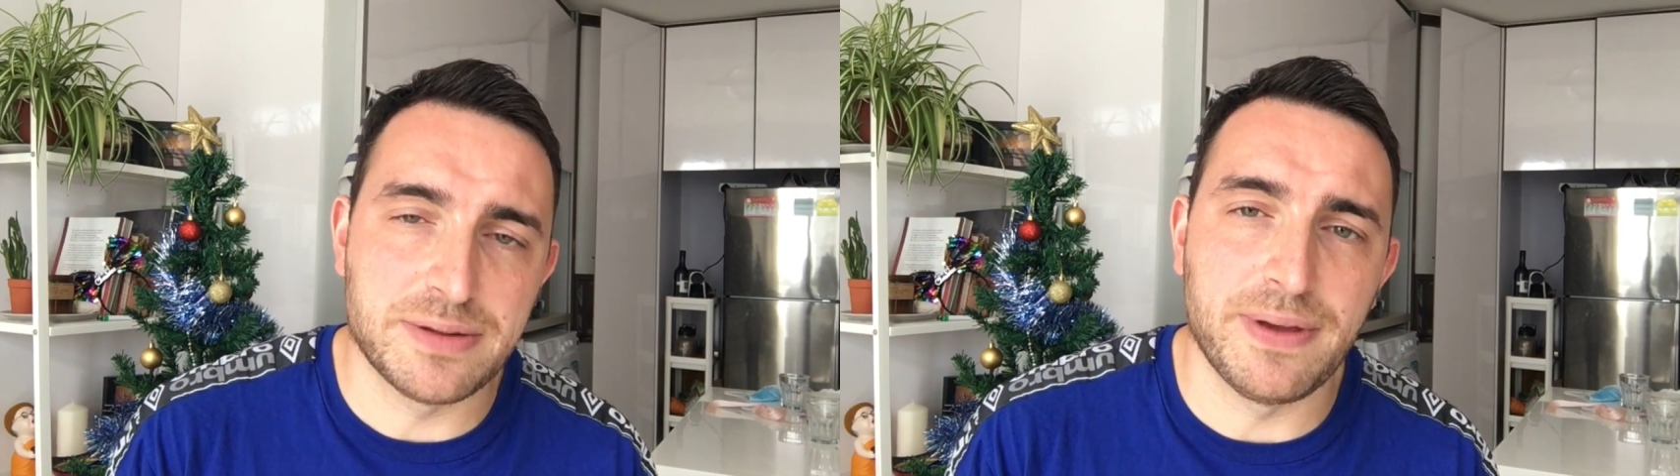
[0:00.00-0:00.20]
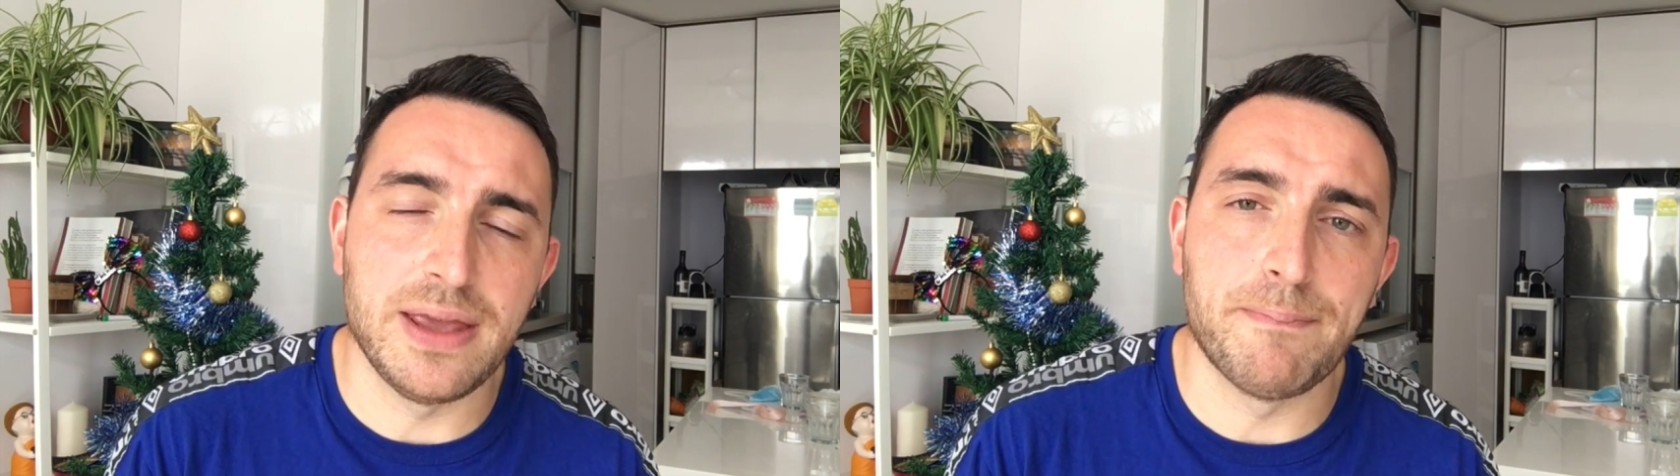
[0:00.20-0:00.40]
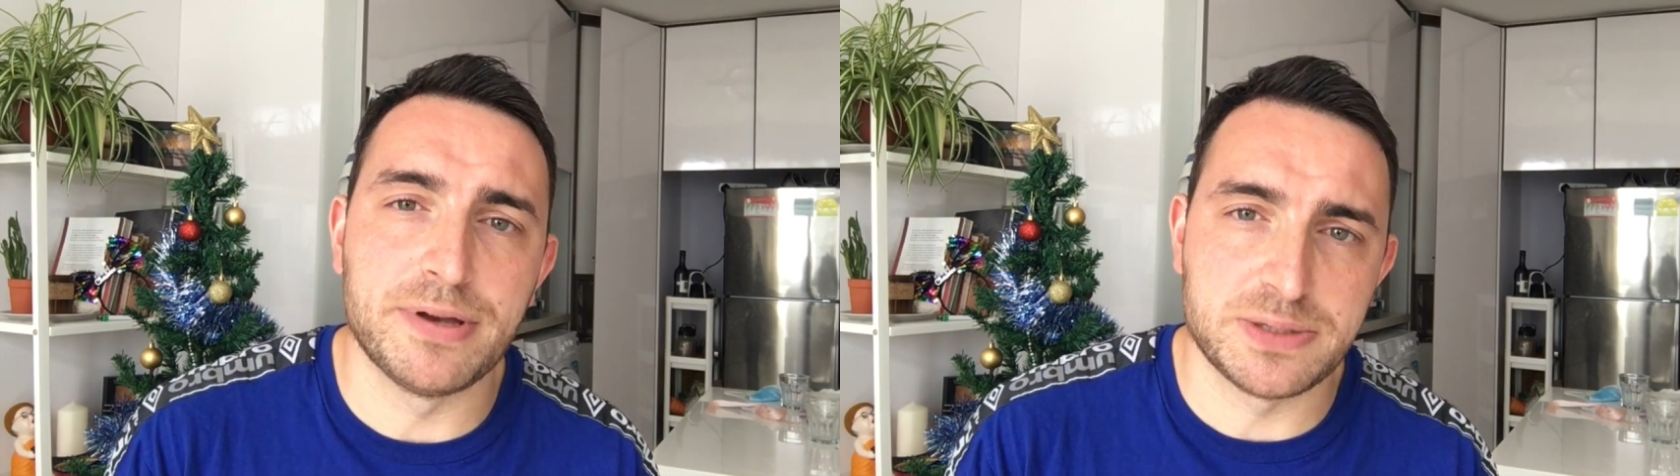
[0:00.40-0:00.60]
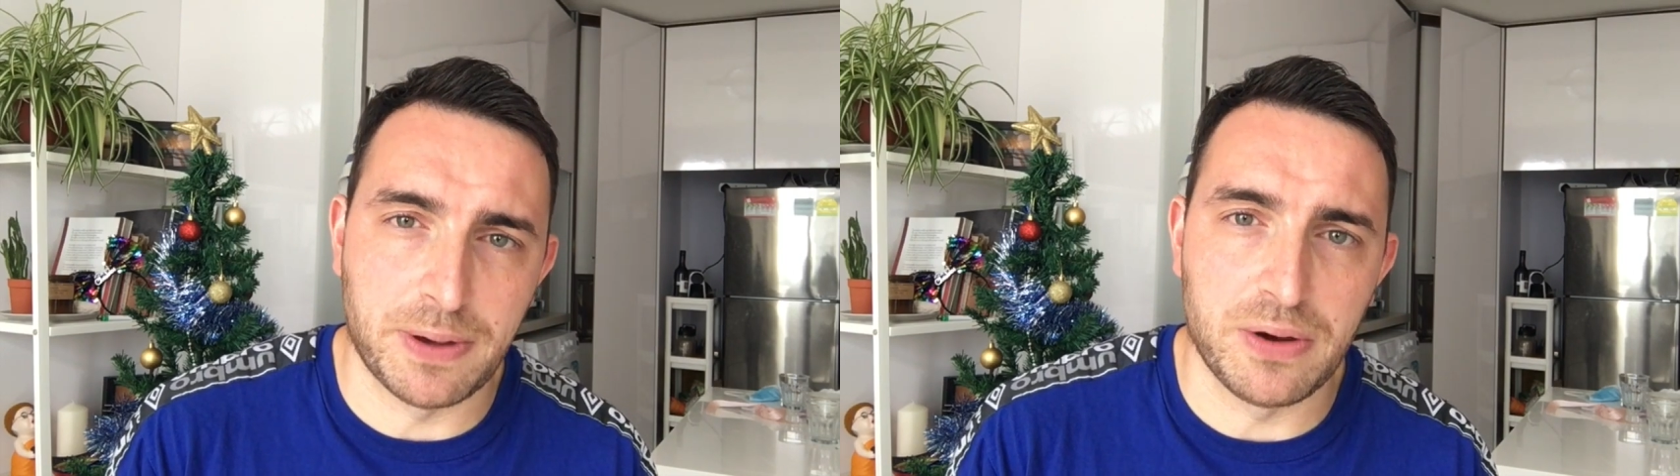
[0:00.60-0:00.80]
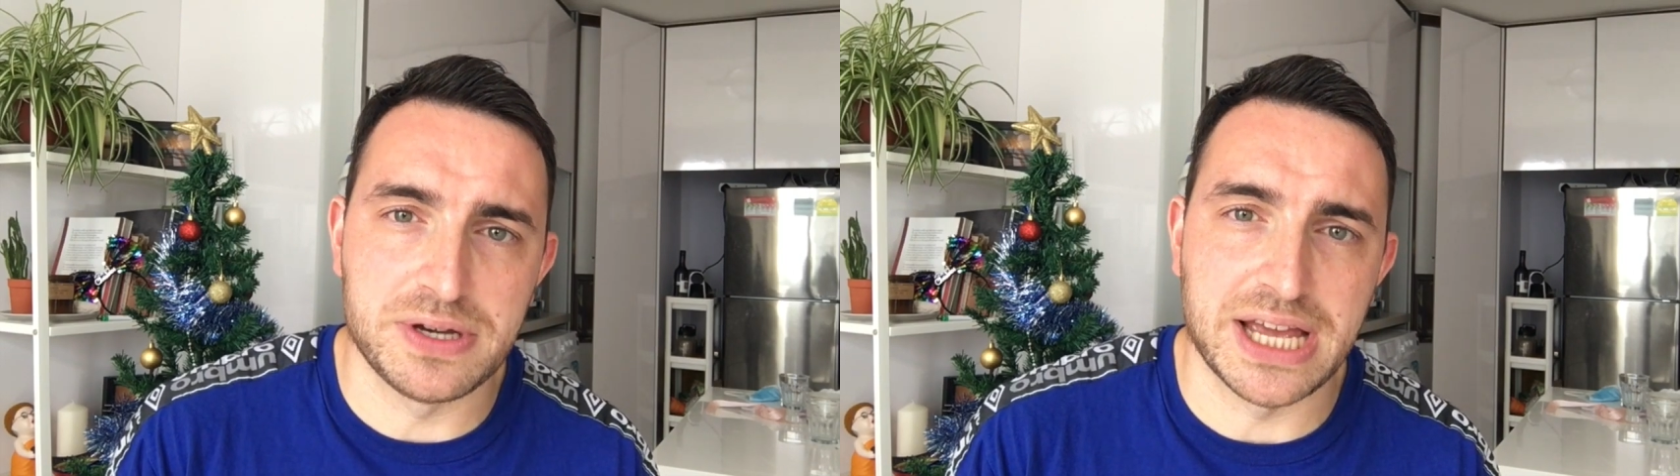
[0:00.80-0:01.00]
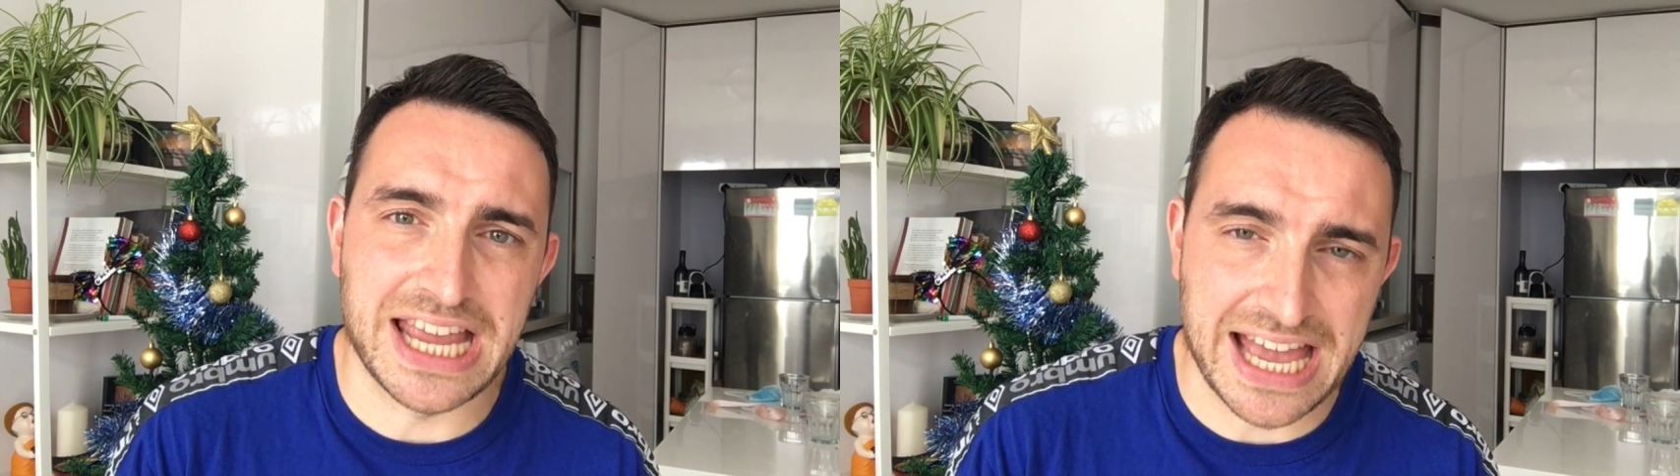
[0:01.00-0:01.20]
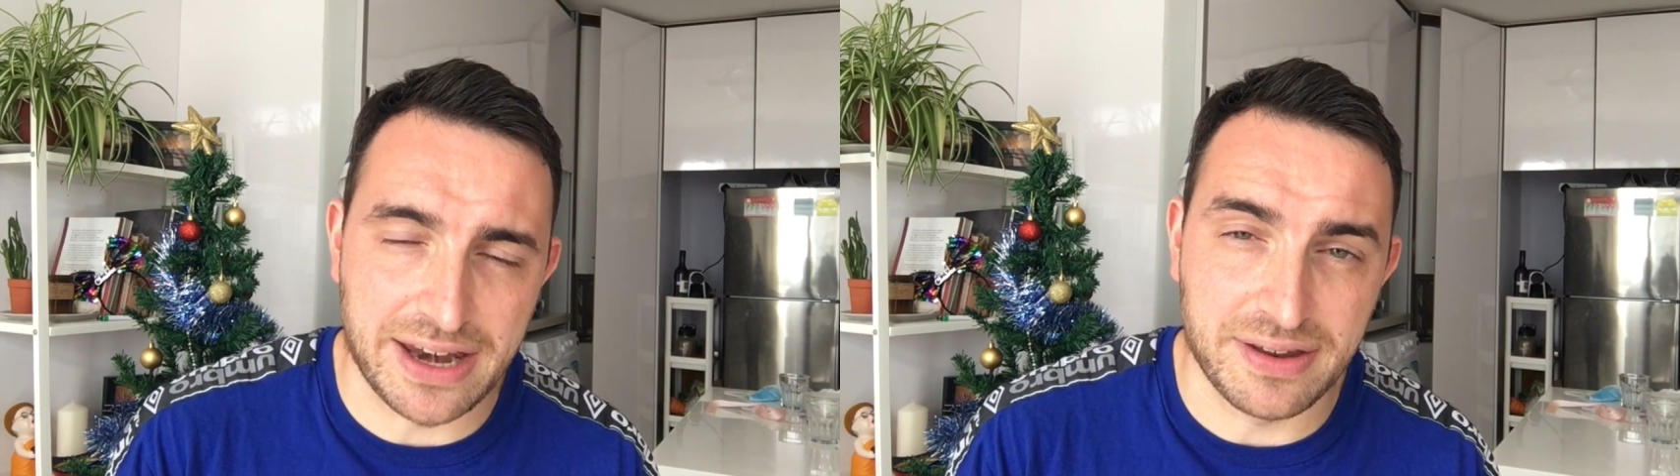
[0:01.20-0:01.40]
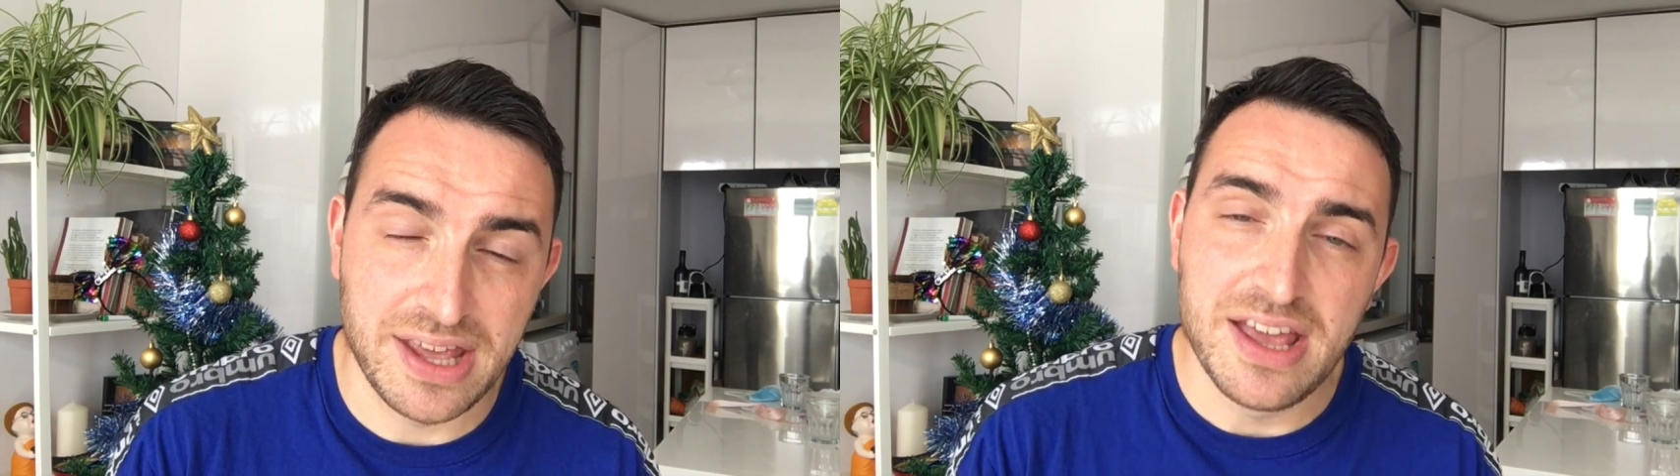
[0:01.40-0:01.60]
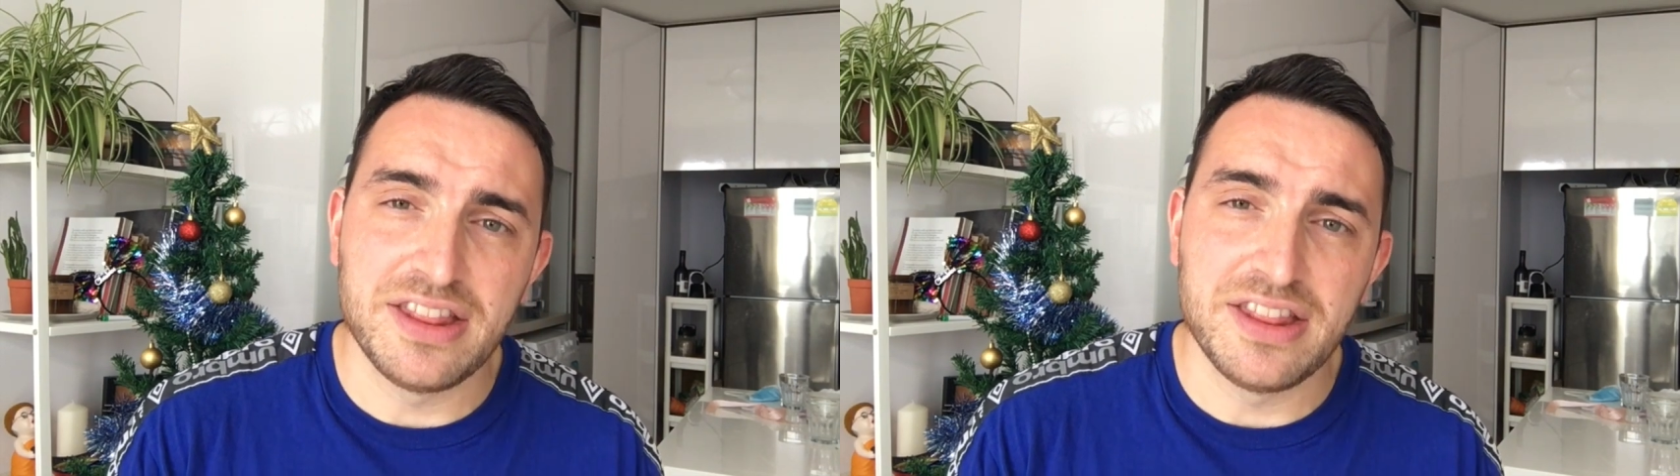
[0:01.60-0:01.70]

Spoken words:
to be postponed again.